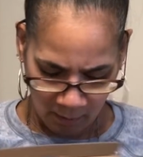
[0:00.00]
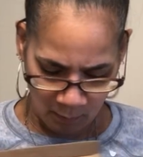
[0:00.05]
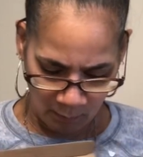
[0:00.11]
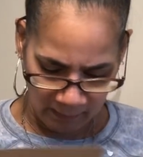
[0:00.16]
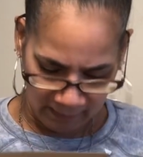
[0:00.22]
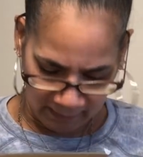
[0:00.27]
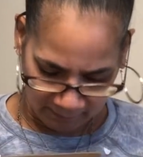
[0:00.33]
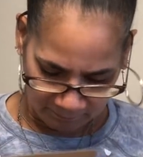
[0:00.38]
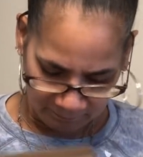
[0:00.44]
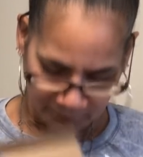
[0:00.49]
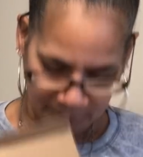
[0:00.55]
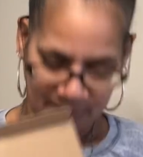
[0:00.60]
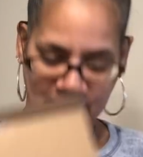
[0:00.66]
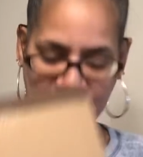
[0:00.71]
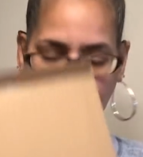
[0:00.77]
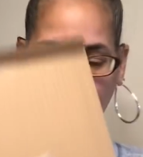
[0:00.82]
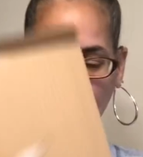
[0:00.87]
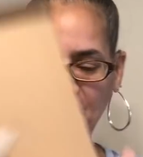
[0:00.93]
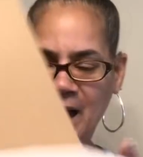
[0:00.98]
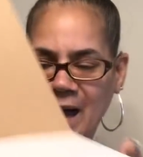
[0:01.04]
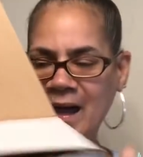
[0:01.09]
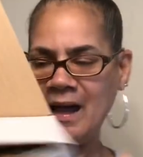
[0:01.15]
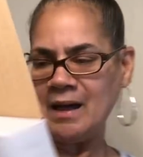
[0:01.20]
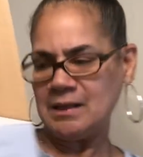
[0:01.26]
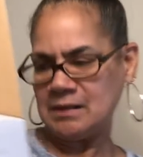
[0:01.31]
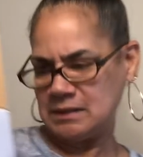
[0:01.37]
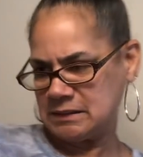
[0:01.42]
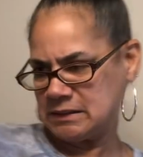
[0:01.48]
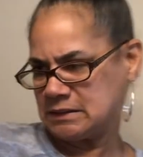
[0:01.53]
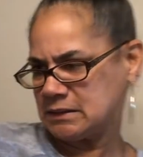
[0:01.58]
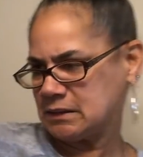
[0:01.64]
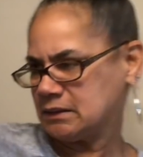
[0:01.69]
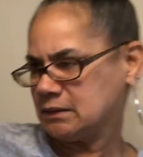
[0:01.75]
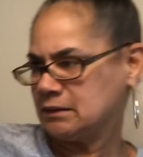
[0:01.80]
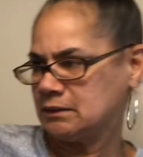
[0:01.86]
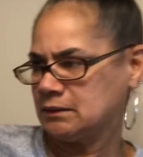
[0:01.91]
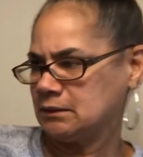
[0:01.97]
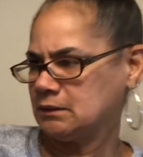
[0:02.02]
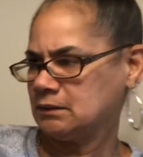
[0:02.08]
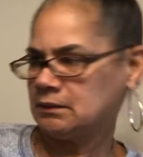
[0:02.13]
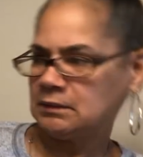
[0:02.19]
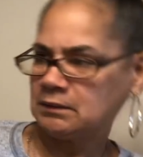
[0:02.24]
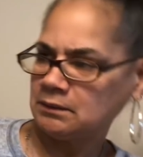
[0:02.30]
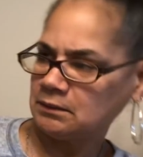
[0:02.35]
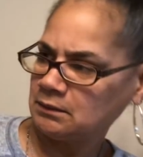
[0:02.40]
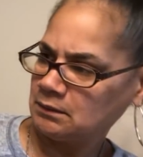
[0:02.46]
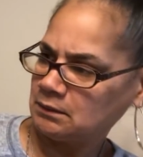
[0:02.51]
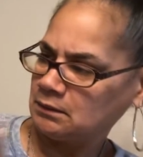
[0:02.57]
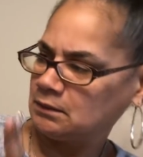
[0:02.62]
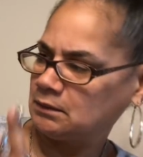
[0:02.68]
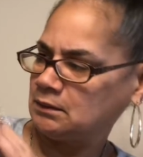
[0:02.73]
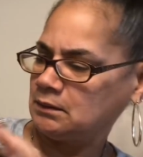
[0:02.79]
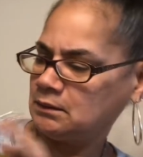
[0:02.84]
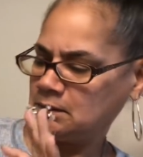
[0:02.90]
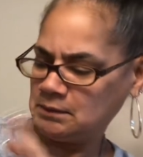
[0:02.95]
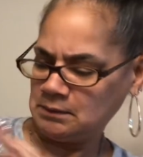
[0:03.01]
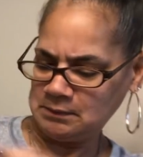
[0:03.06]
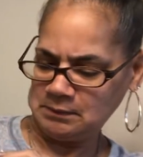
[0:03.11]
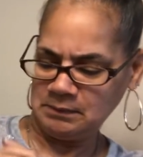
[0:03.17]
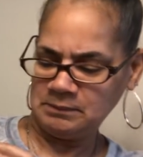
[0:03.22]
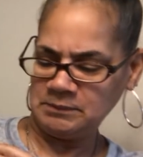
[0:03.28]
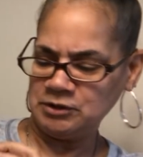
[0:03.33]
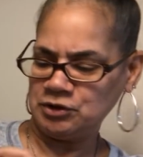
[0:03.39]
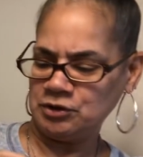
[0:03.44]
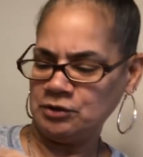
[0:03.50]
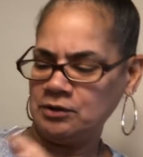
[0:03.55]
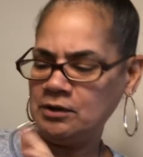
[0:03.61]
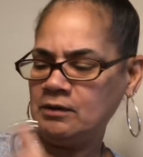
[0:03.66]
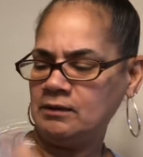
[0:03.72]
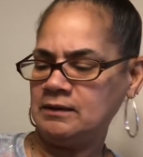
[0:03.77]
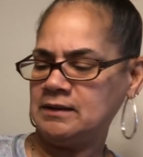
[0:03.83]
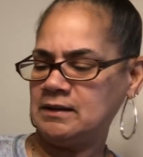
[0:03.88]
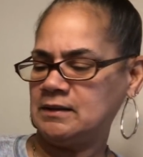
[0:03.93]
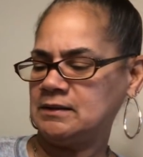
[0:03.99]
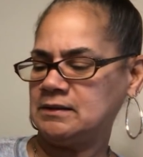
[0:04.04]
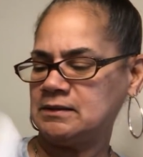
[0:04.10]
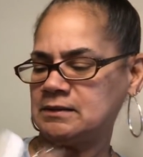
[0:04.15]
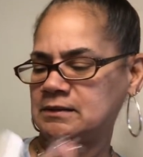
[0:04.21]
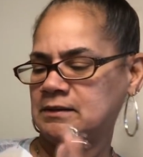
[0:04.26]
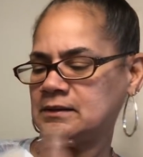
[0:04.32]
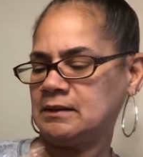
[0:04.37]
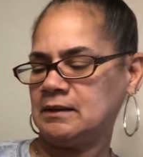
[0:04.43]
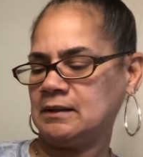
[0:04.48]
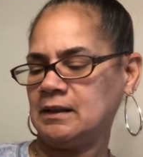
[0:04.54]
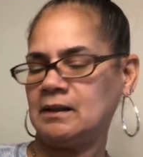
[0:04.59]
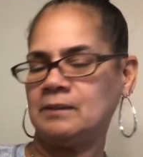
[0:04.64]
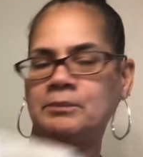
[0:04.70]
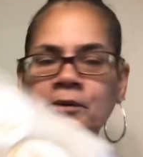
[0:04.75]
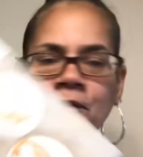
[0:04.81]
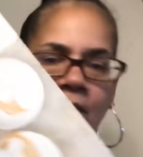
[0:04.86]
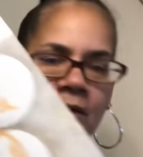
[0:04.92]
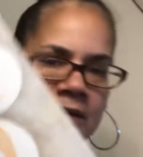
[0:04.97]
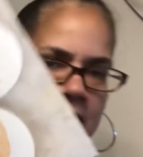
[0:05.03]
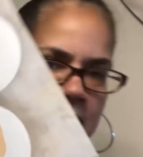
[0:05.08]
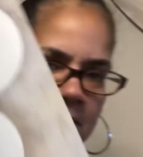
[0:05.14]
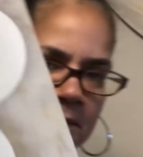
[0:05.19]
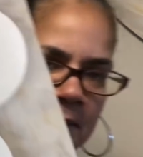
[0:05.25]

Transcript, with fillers: okay, the box. Let me show y'all this. Gotta put all these